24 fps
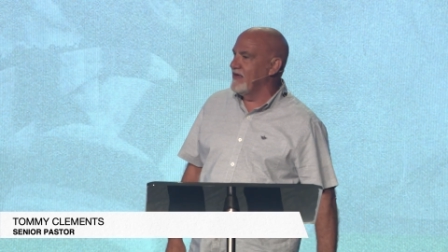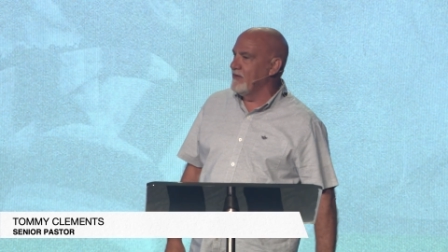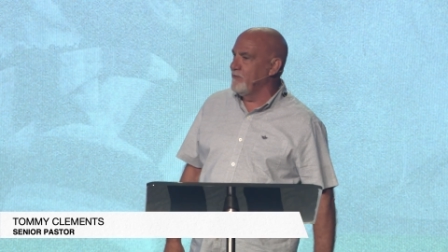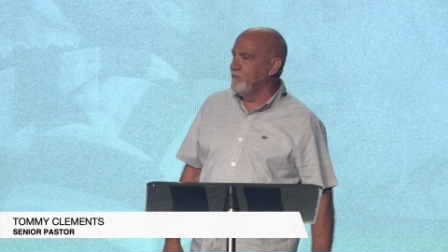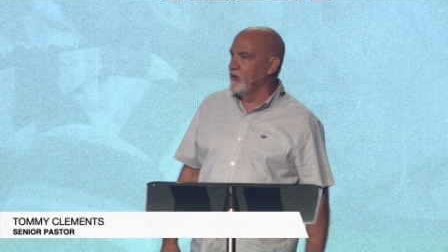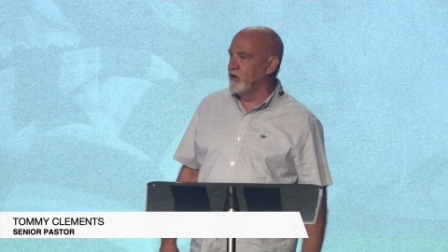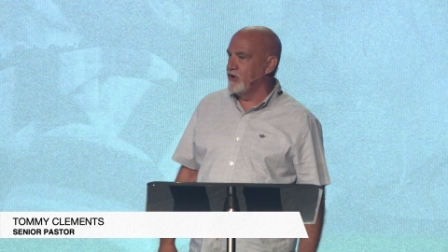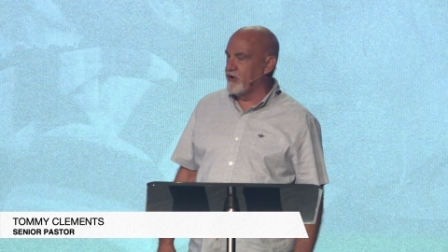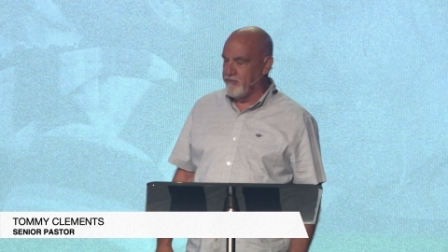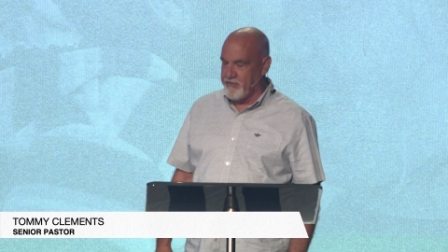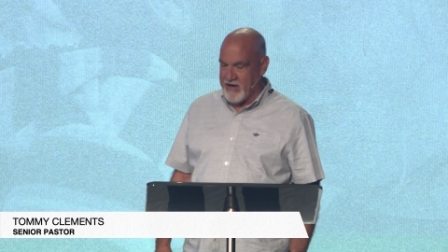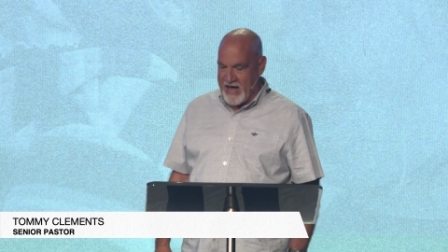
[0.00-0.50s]

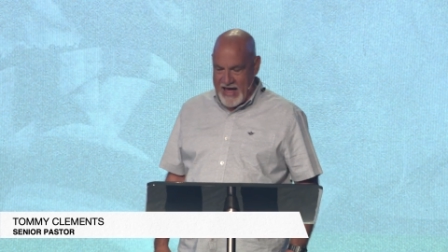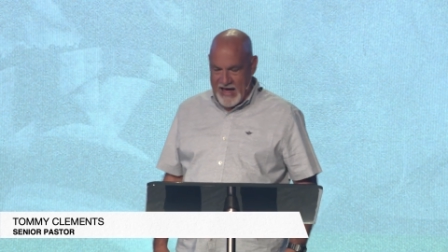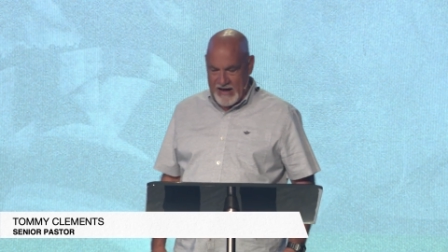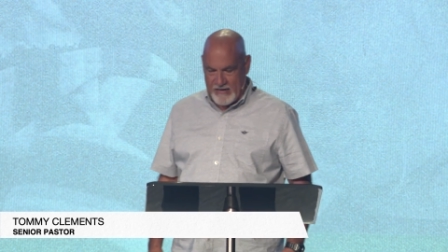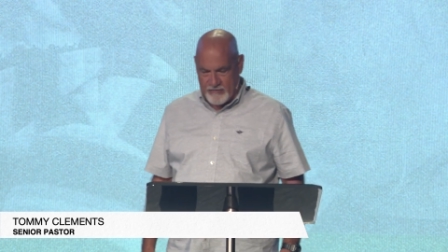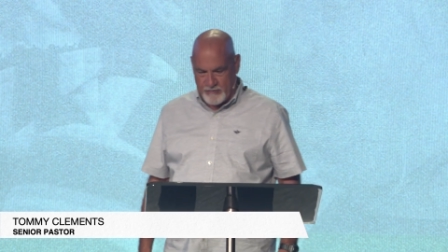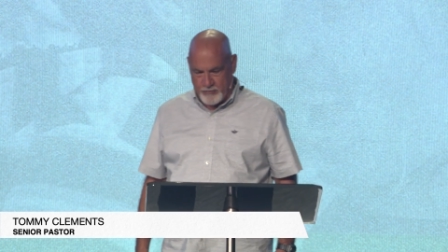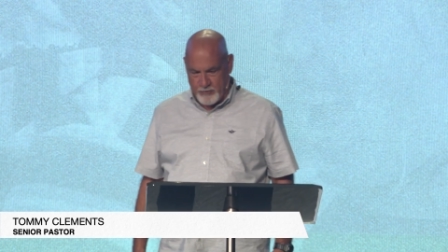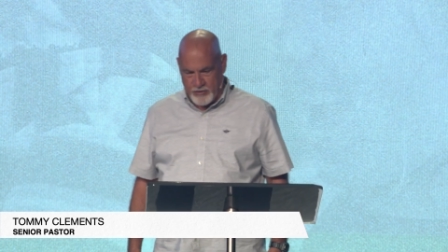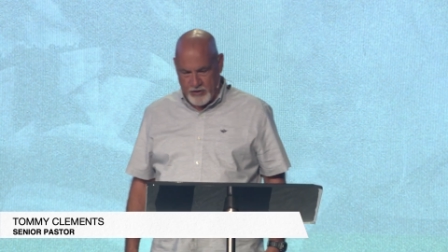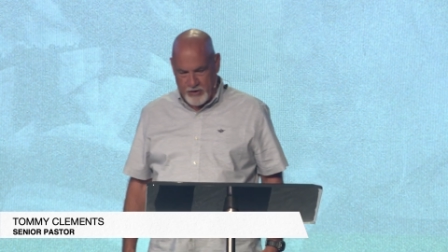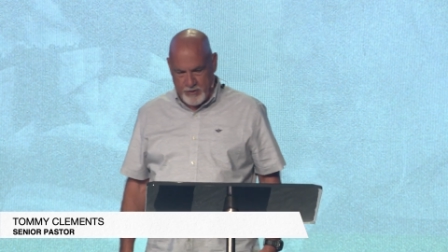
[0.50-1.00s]
Book of
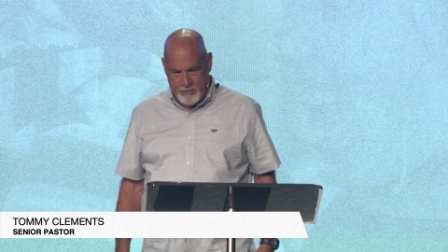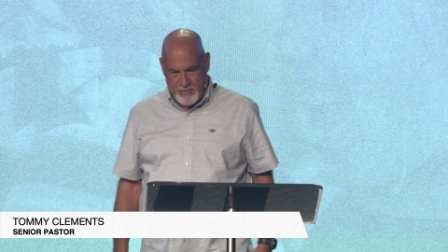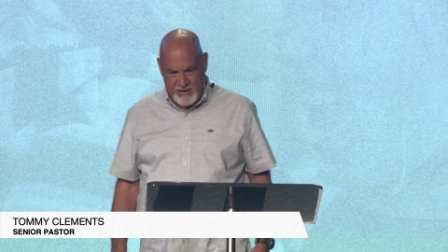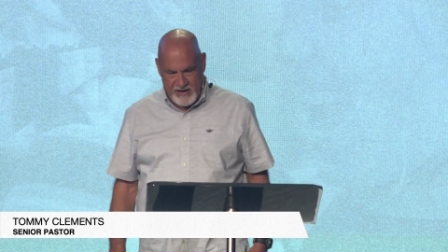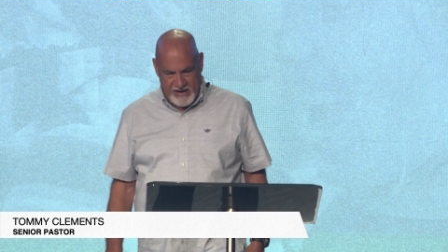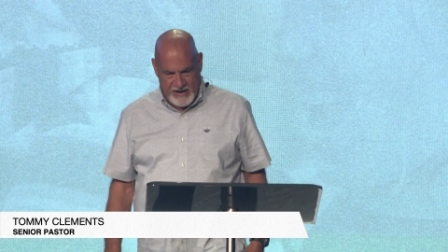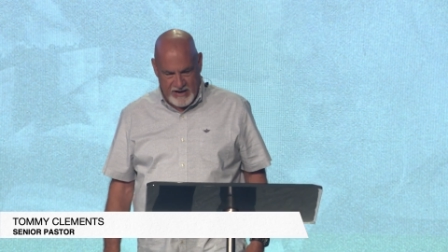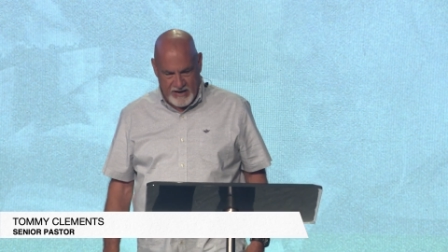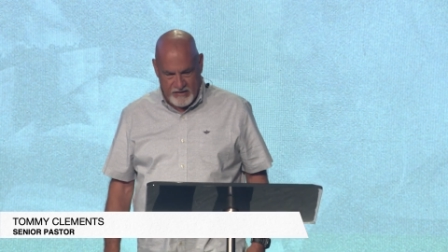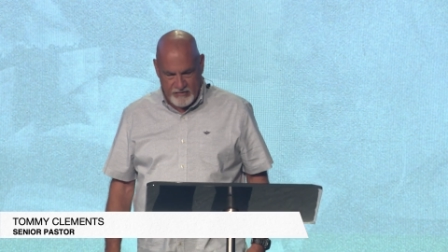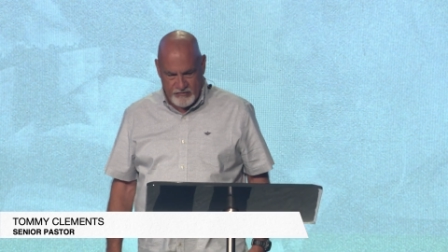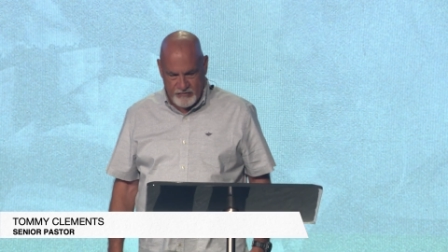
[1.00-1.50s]
Acts, we're going to
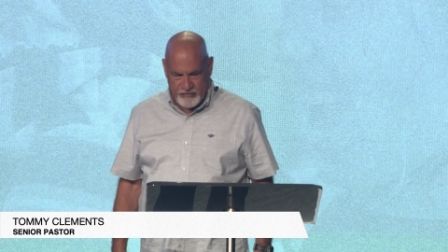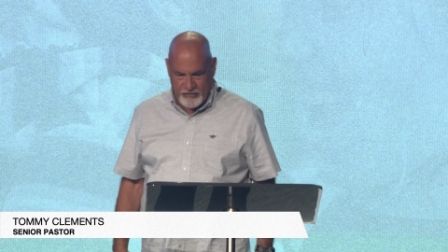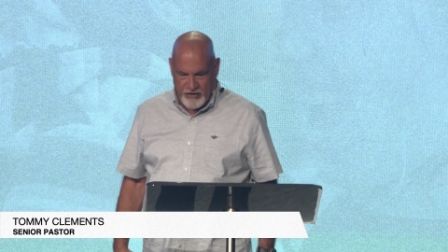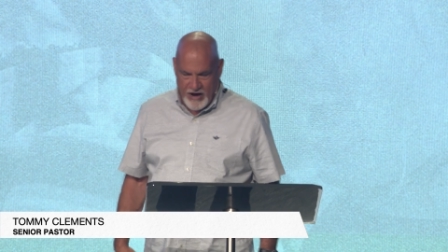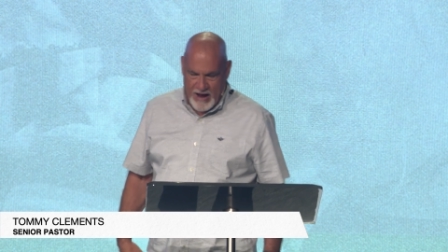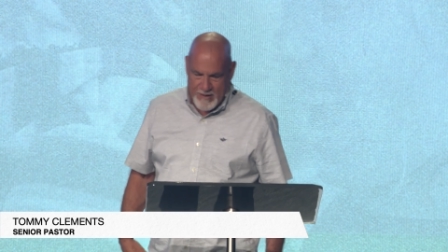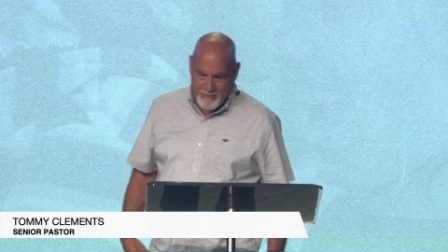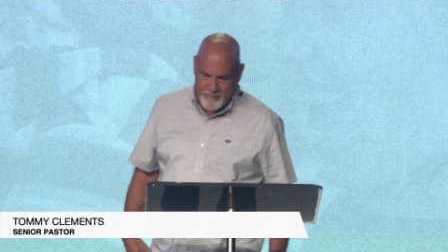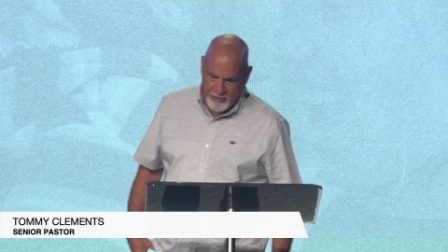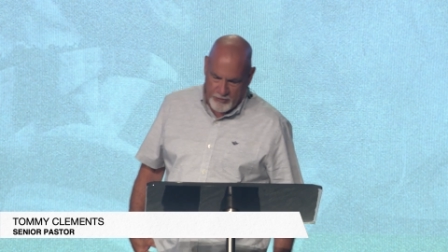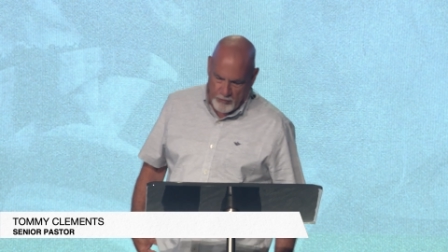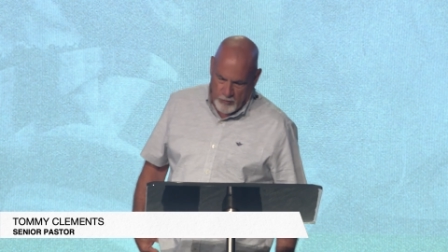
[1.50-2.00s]
be in
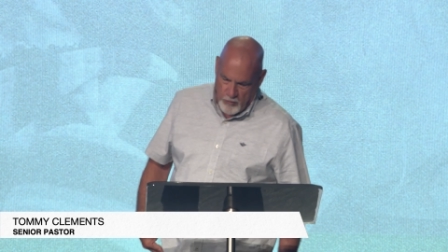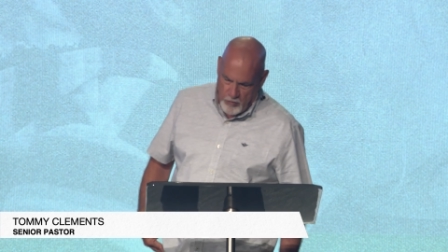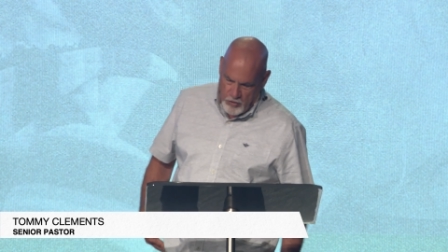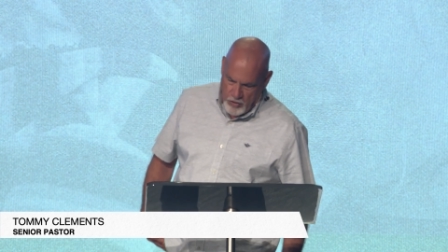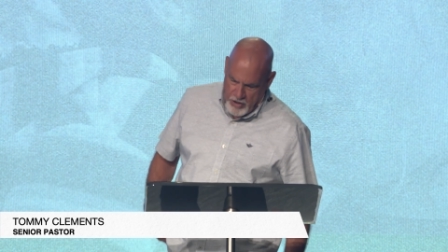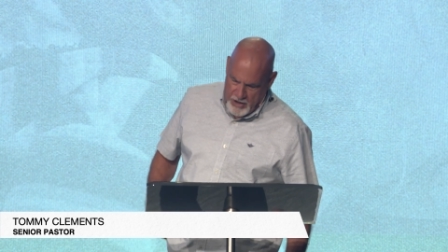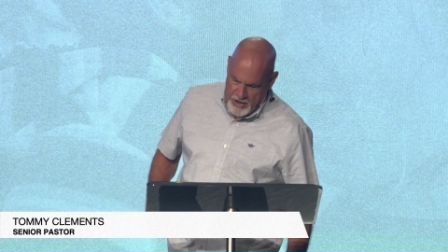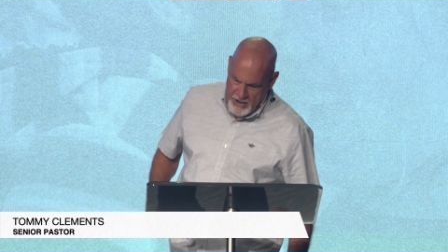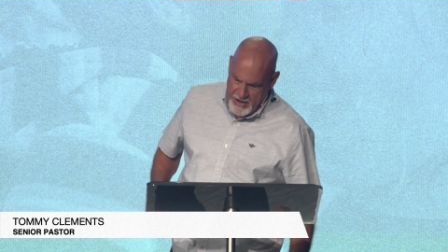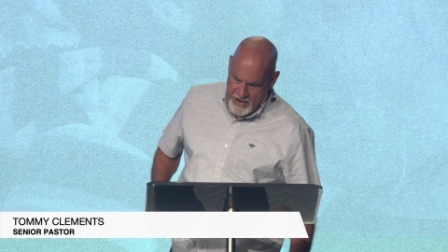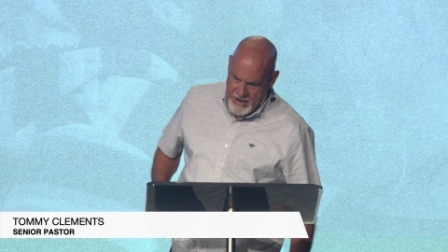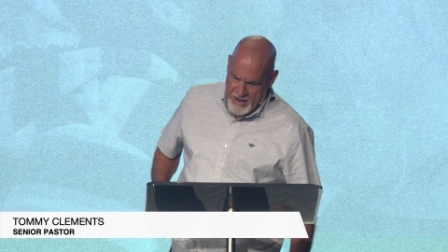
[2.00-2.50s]
chapter
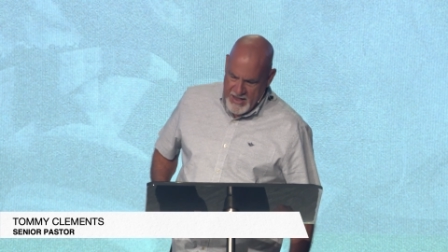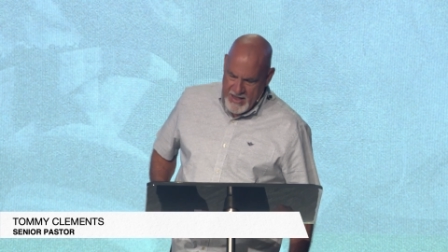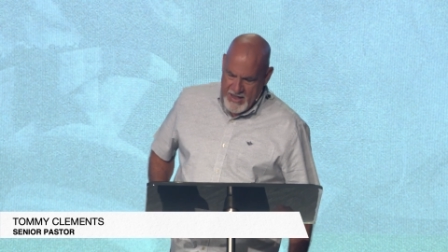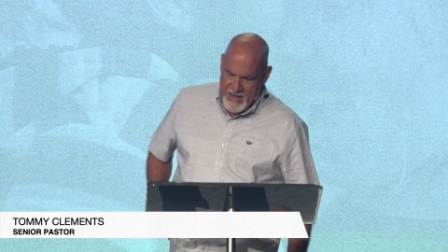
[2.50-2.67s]
1.